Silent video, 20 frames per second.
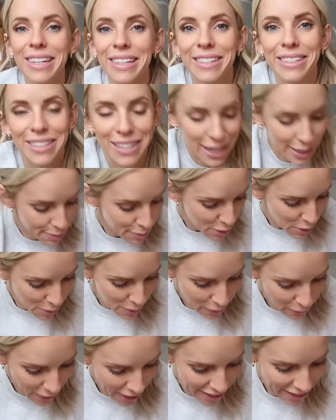He's not supposed to
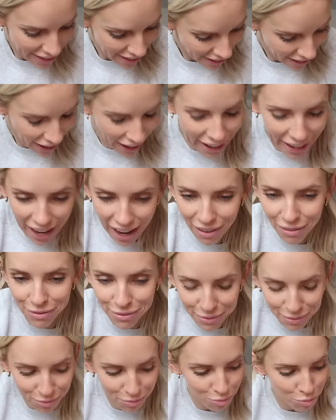be awake yet. I
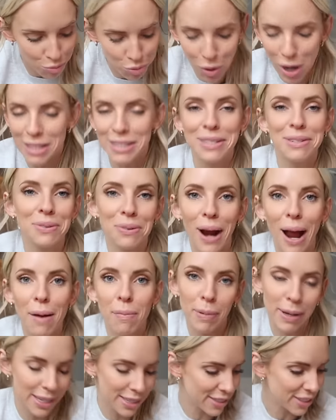have present
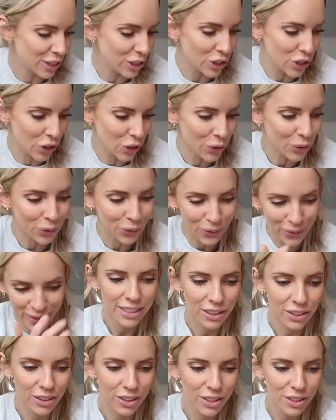wrapping to do.
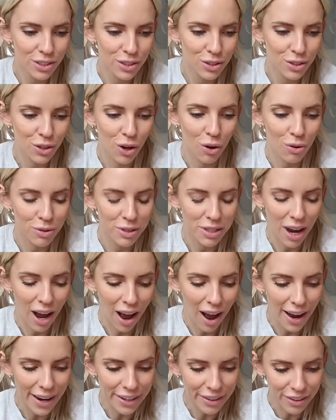Still looks so
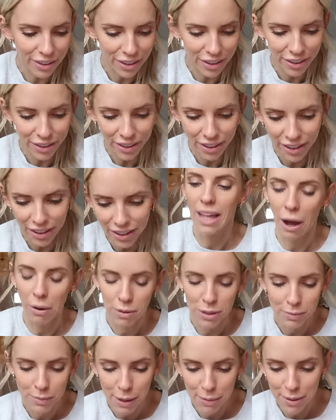tired. That
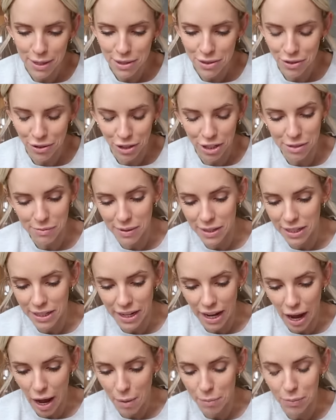was maybe a 30-minute
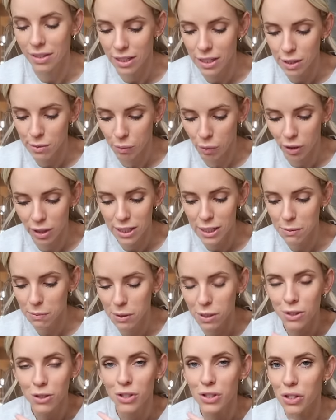nap. This morning's
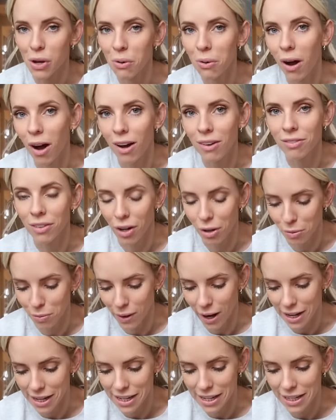been so off
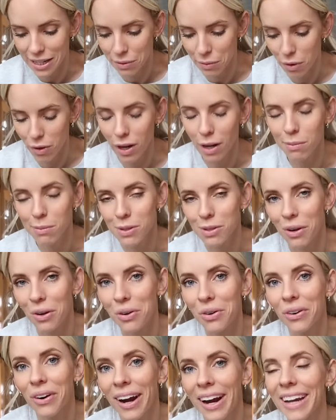already. He woke up so
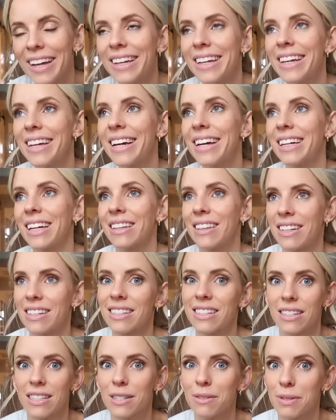cranky, and I think
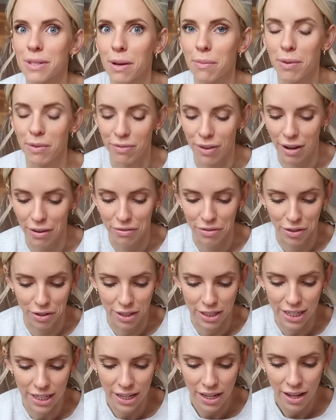it's because he was up at
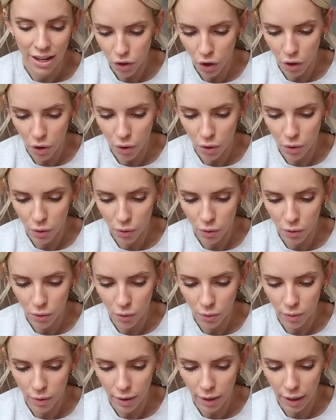5:30.
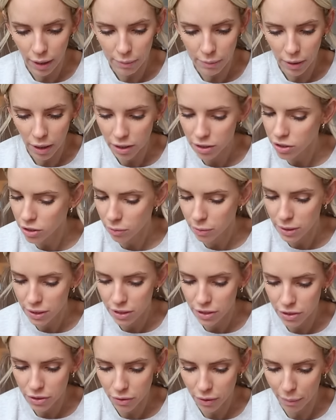So I'm not sure what
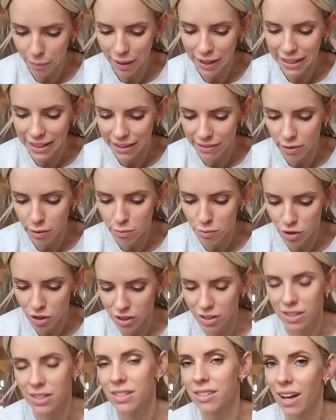to do. I might give him
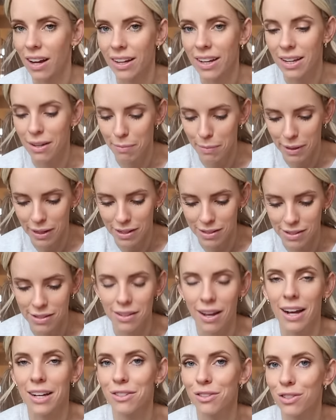just a second because
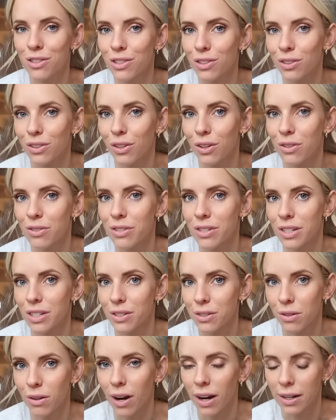his eyes are still closed and
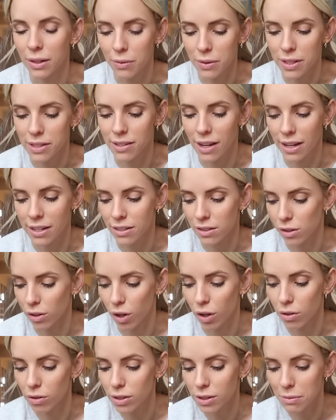he's crying with his eyes
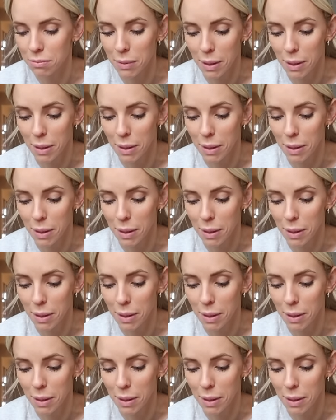closed.